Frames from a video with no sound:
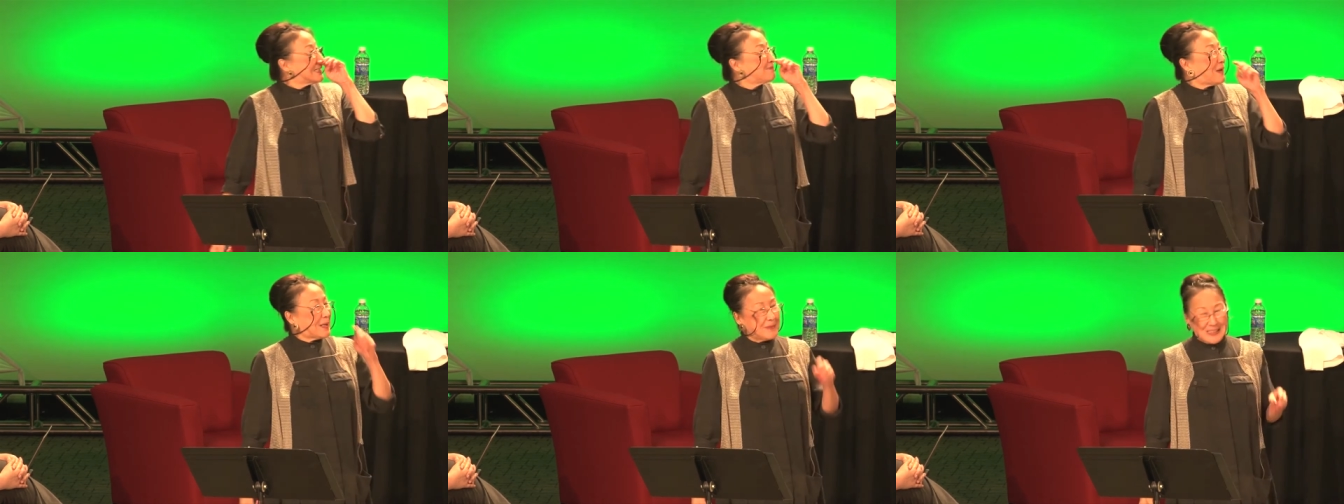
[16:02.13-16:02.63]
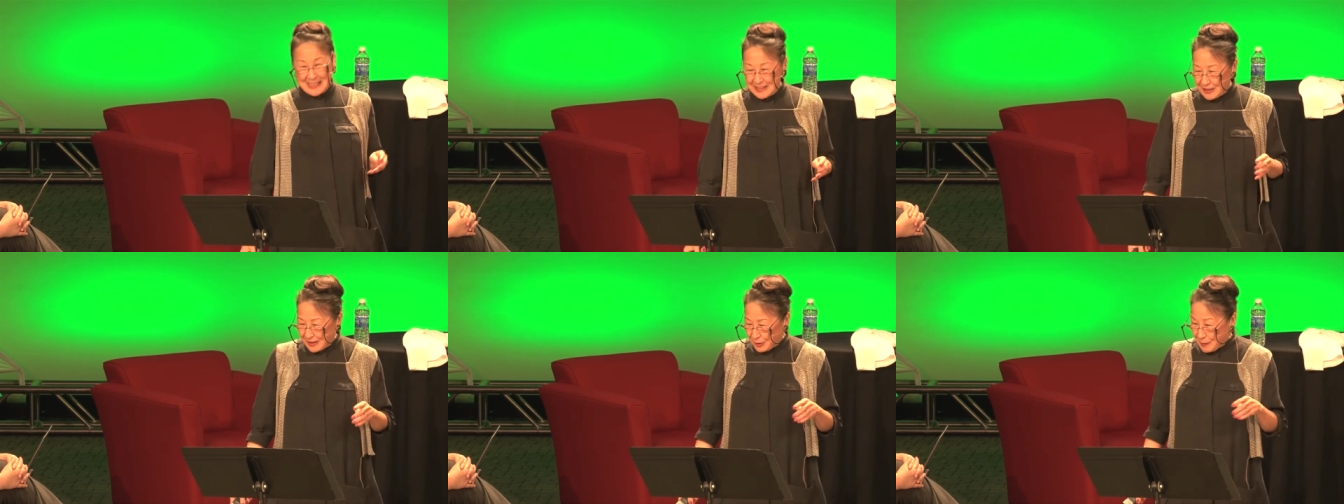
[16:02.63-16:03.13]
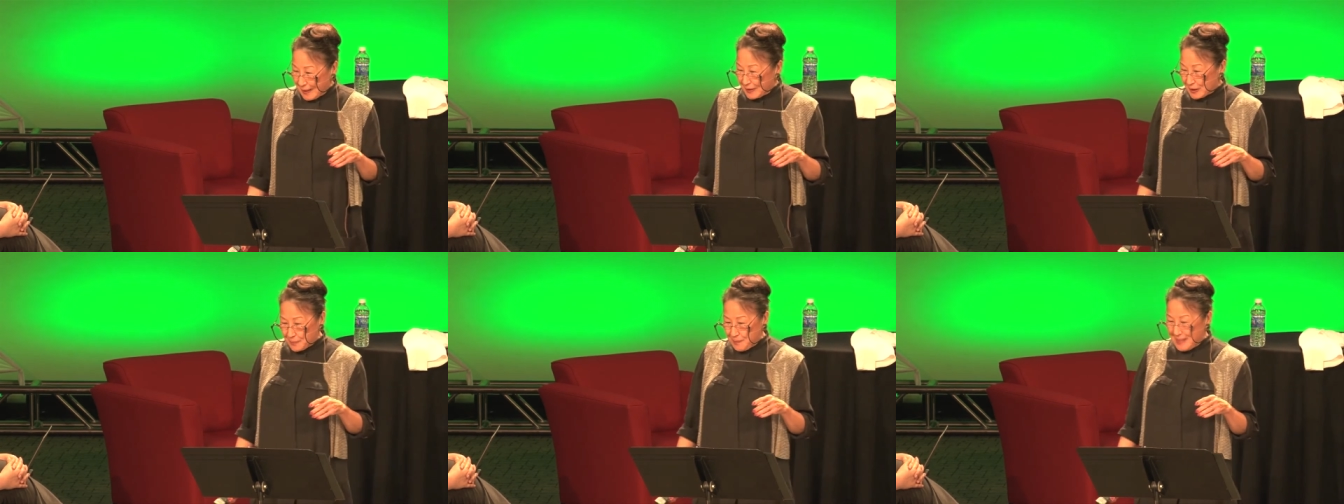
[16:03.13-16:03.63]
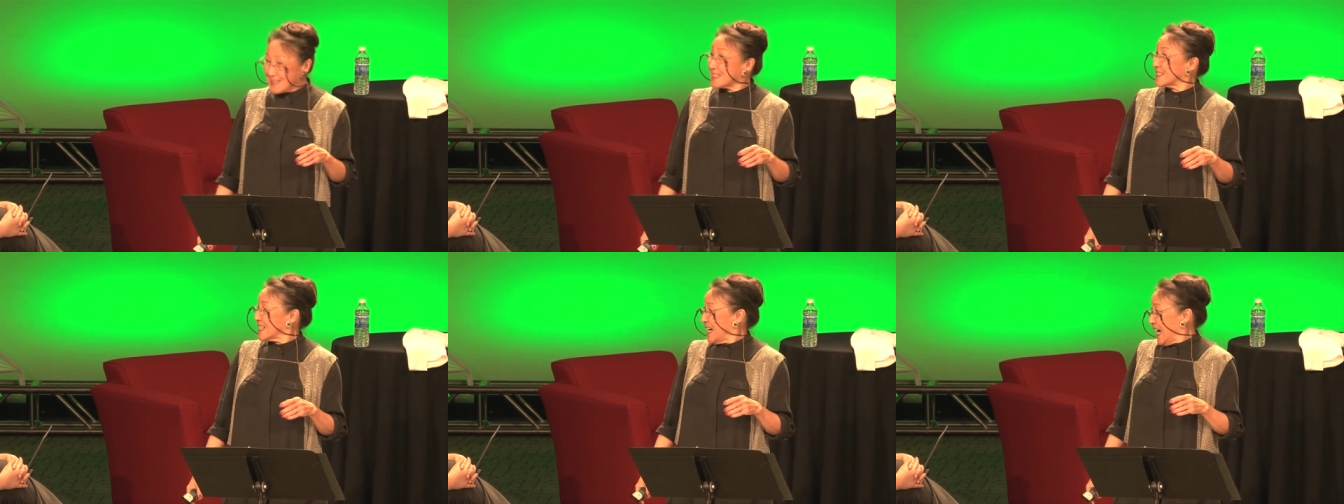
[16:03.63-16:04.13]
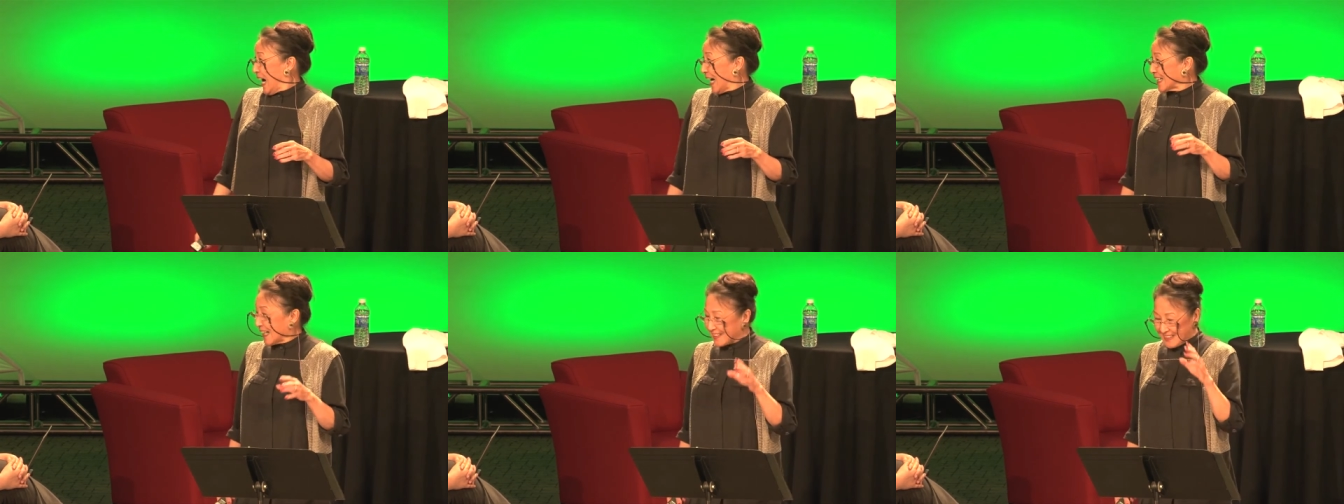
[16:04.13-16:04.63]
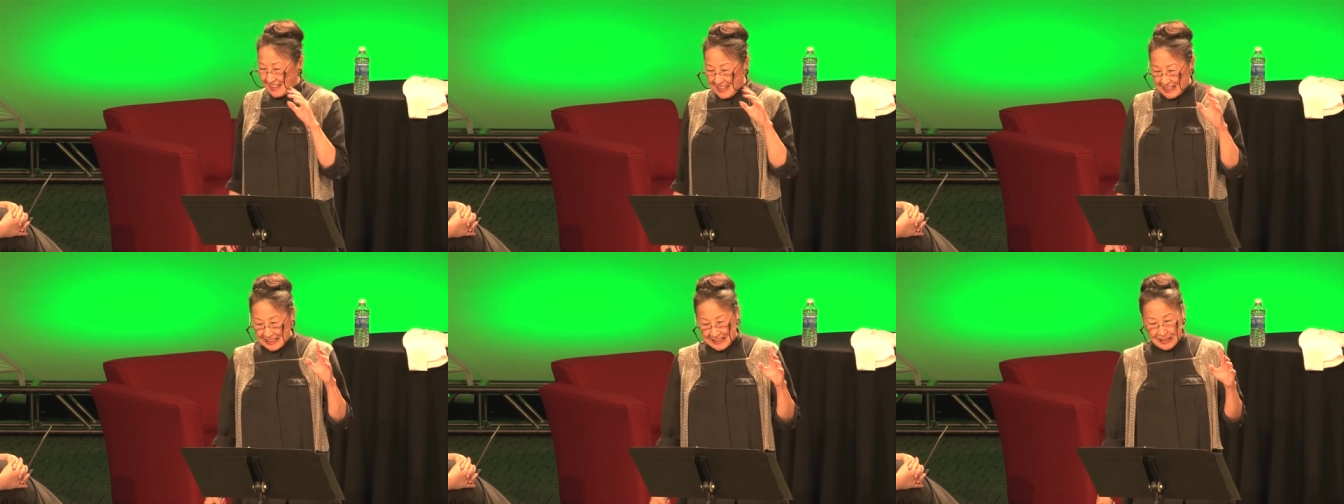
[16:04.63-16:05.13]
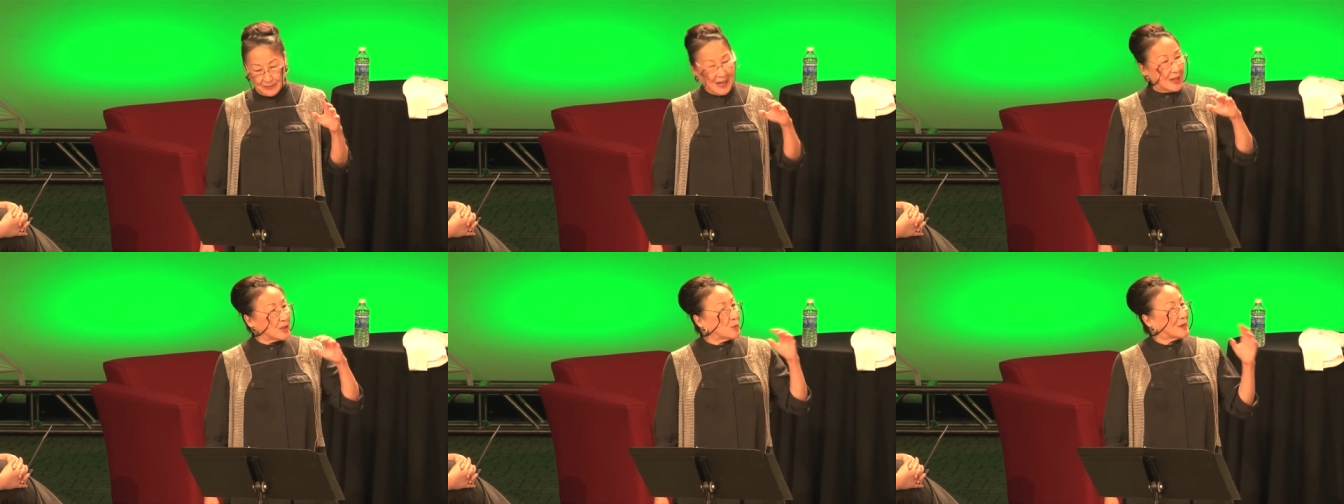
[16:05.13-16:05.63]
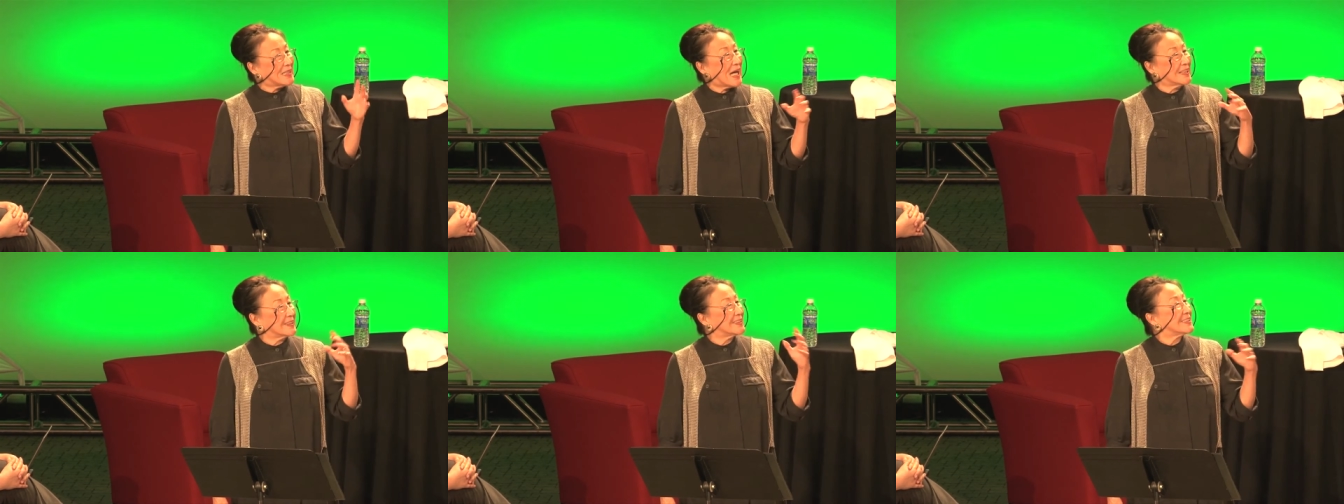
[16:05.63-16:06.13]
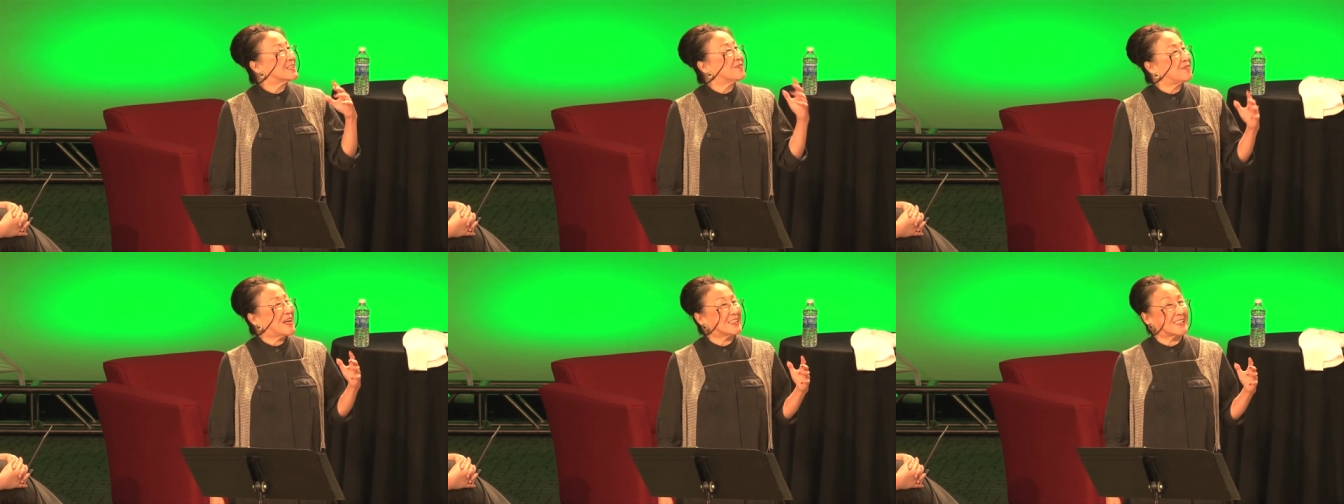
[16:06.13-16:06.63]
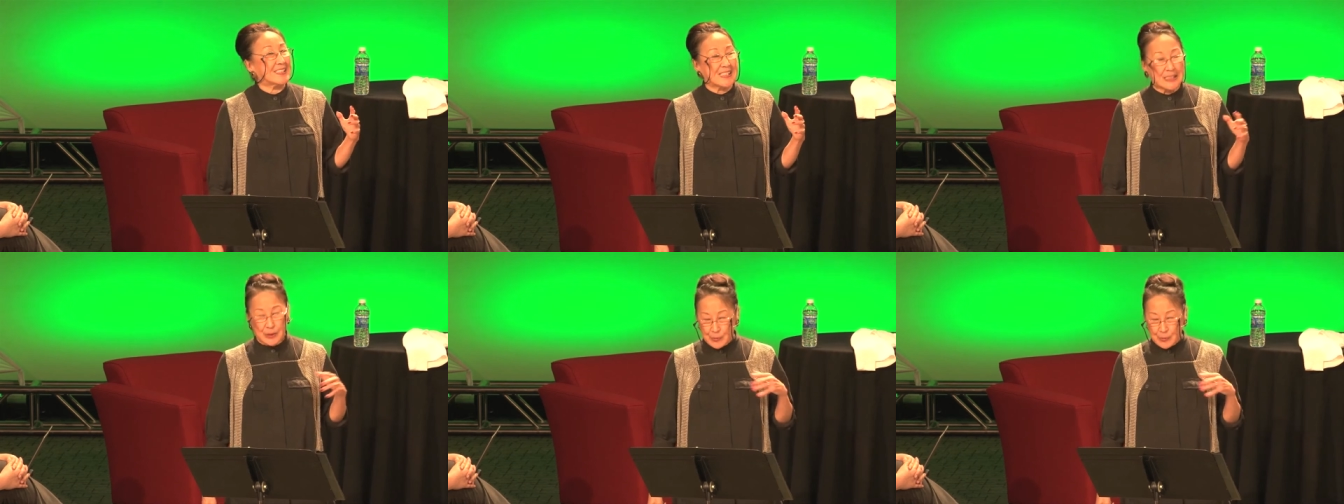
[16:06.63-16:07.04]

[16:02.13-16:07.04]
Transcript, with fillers: baby teeth on a regular basis, I got an inkling of how the realities and fantasies were